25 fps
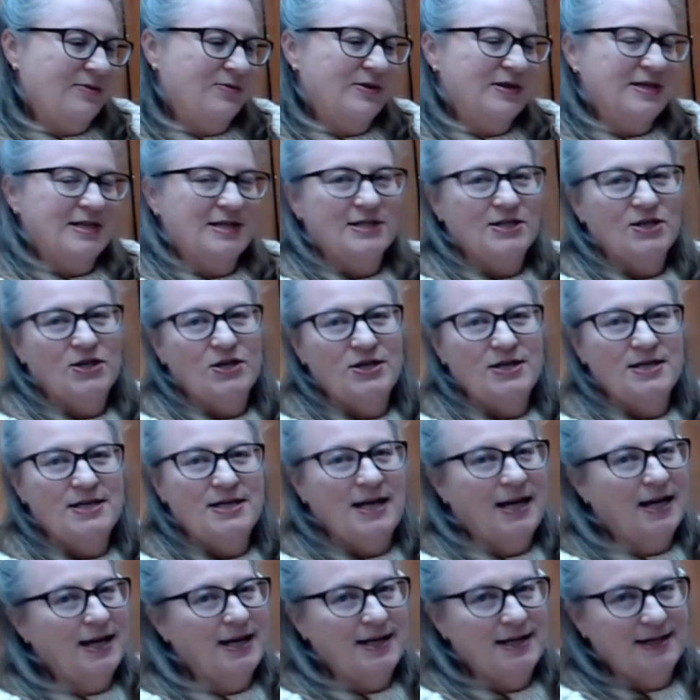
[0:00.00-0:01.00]
a certain
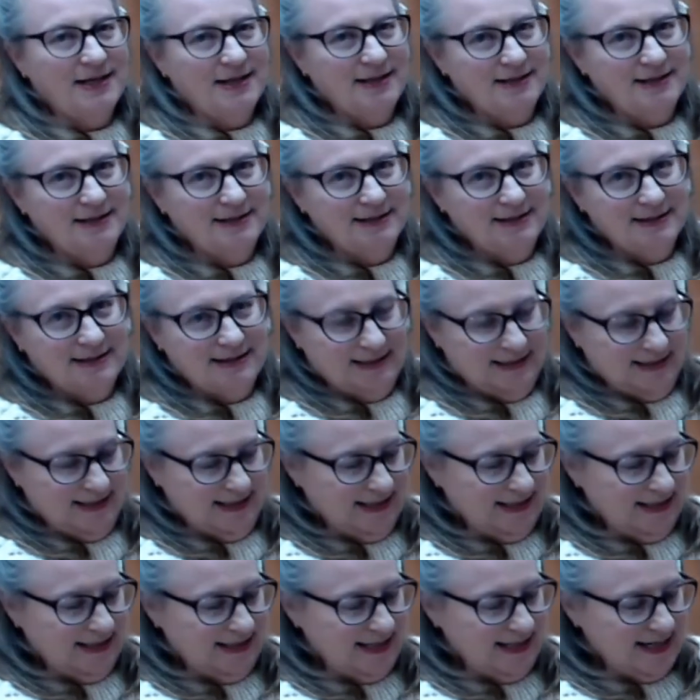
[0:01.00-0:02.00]
yarn
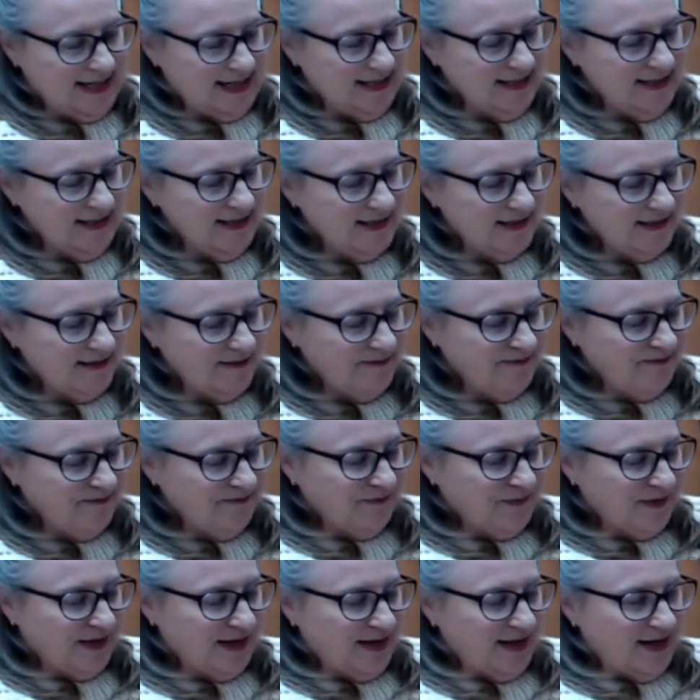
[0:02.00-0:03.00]
in the end.
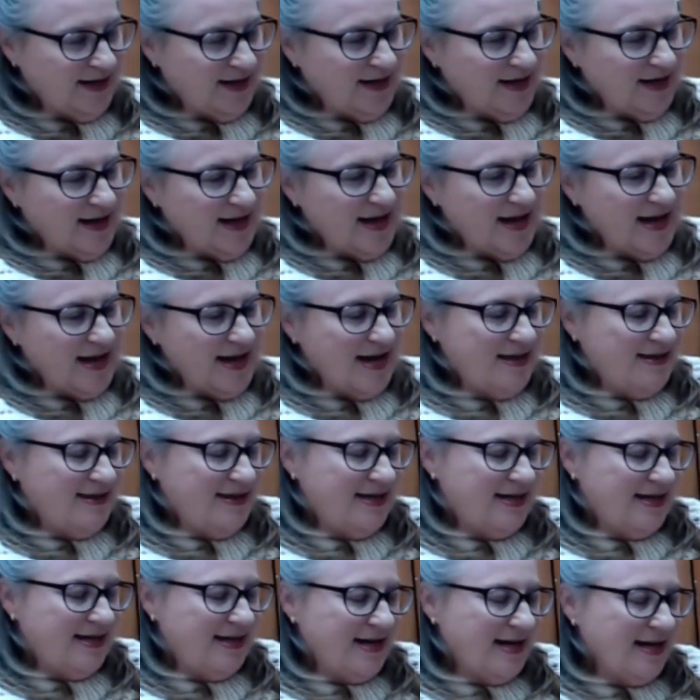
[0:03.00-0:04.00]
And the
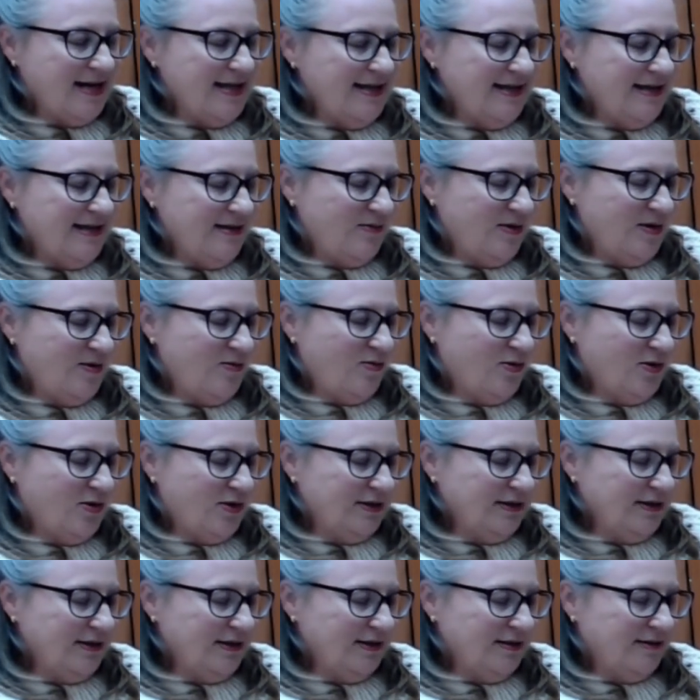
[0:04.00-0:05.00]
yarn that we
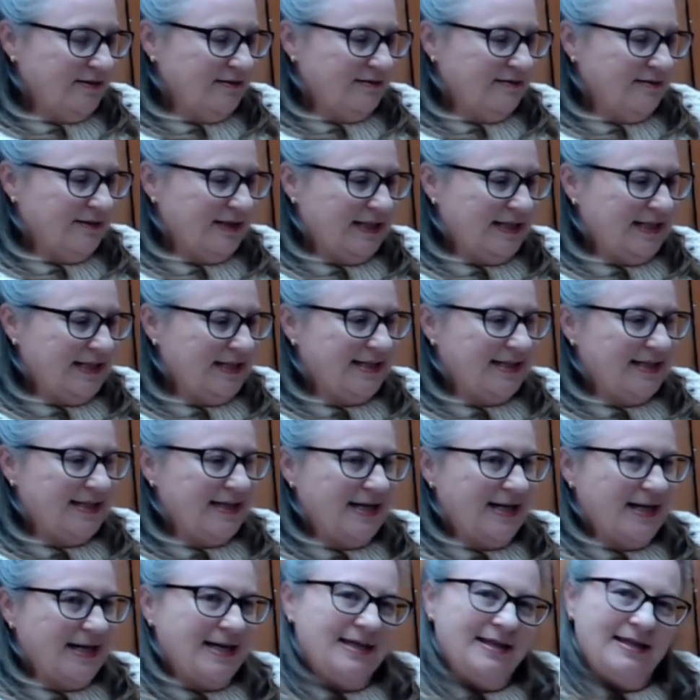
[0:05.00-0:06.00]
want is the
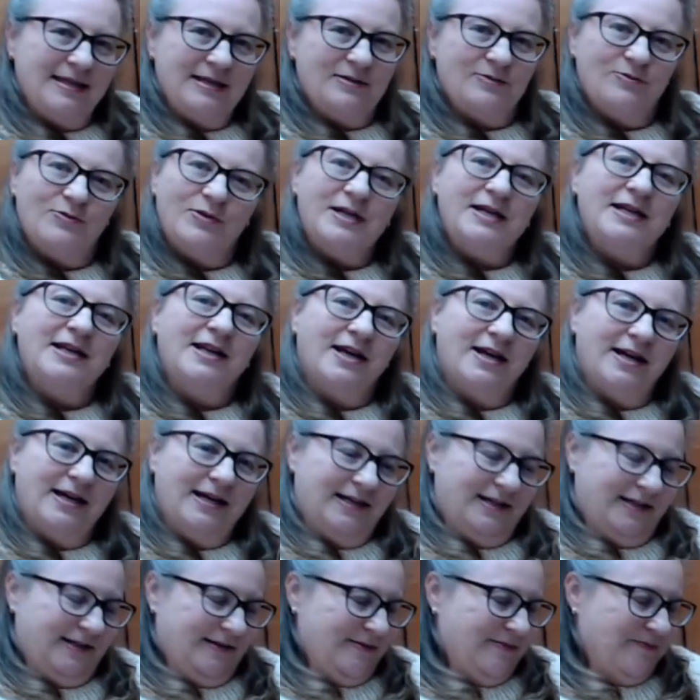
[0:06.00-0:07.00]
yarn that we
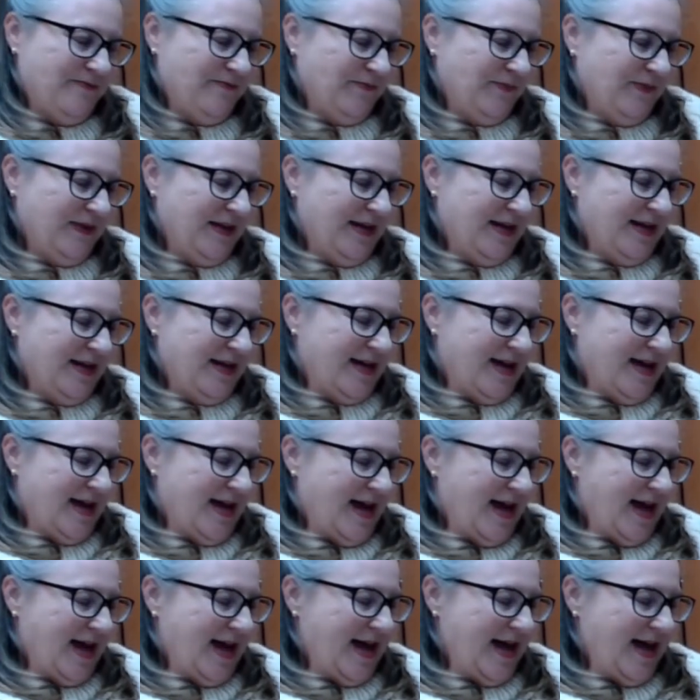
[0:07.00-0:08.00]
like.
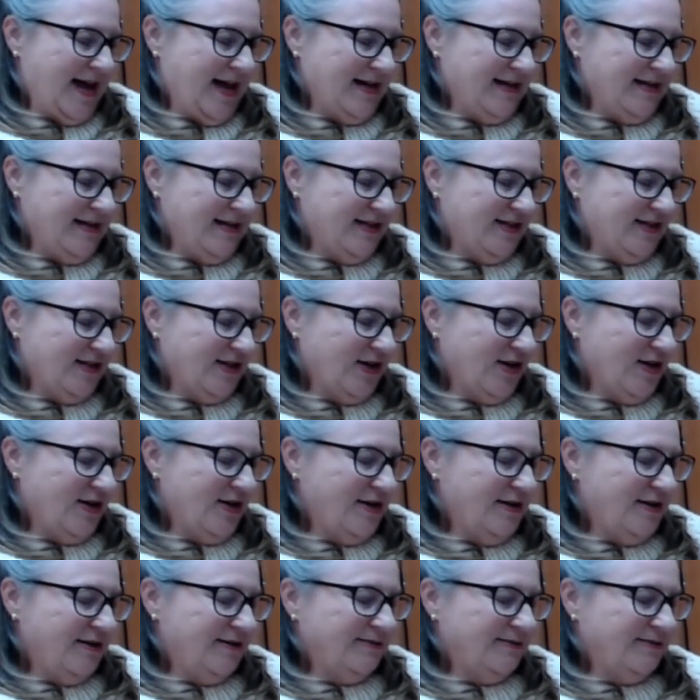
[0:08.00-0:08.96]
And so